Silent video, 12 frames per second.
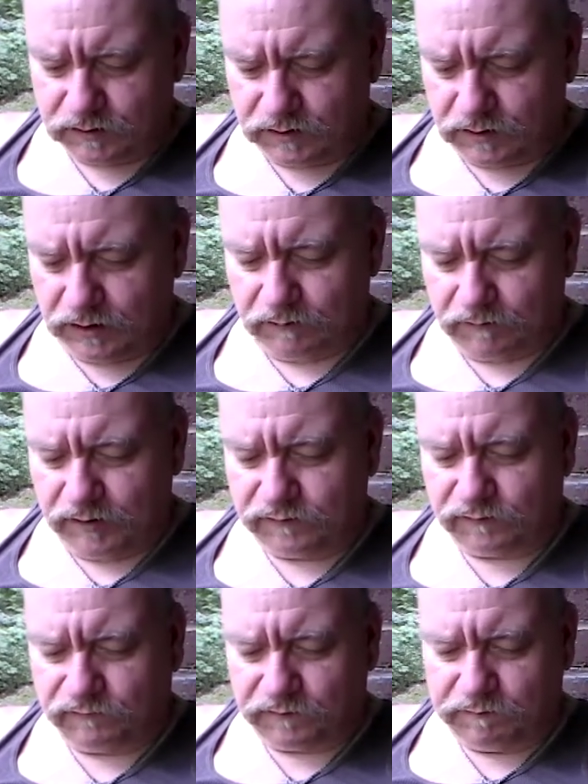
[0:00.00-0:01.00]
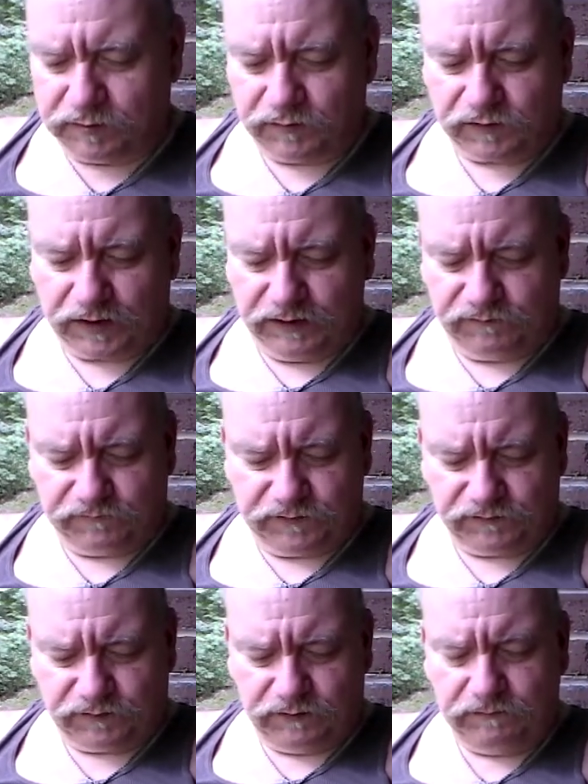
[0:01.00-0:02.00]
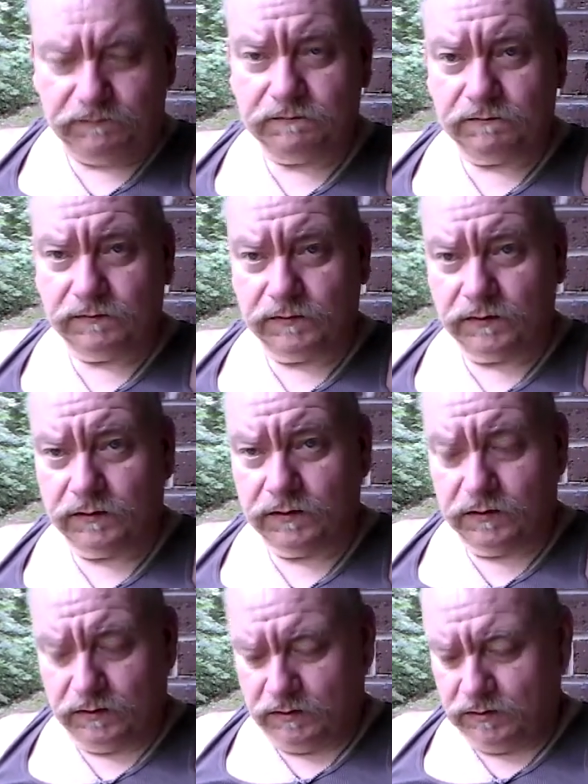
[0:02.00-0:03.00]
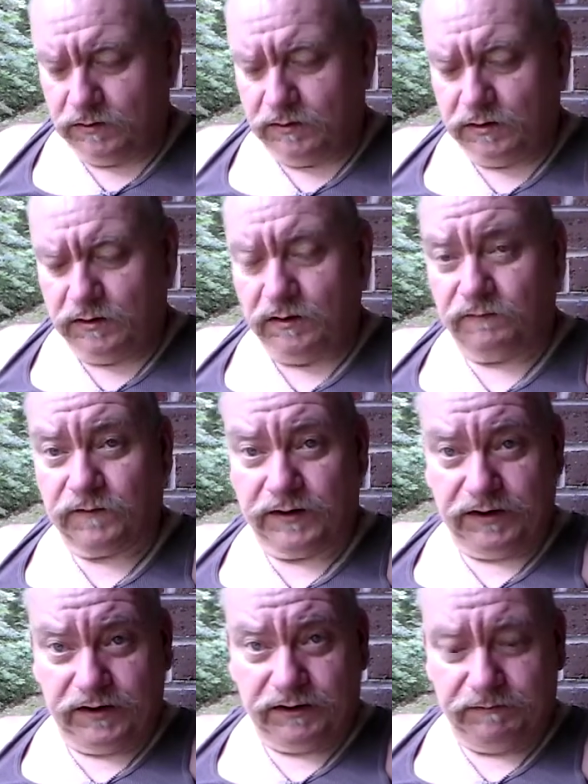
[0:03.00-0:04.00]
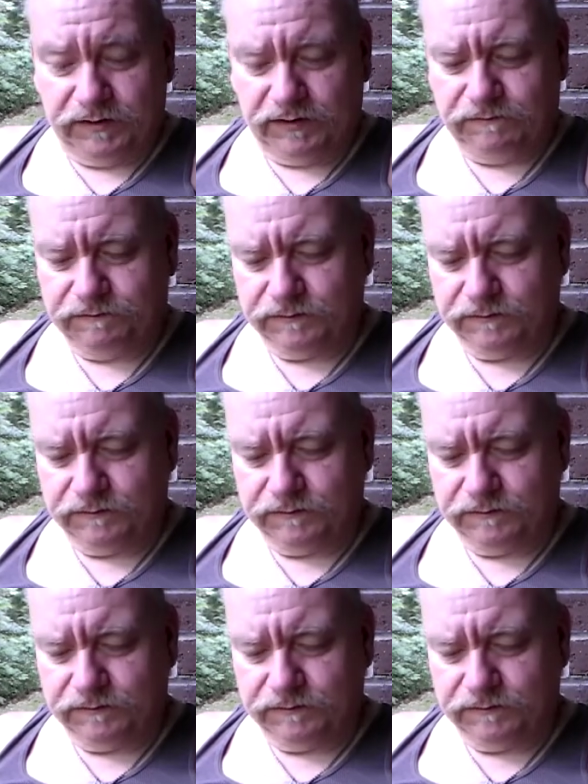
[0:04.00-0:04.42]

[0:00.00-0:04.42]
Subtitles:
I arranged it for both ice fishing, if I needed to be,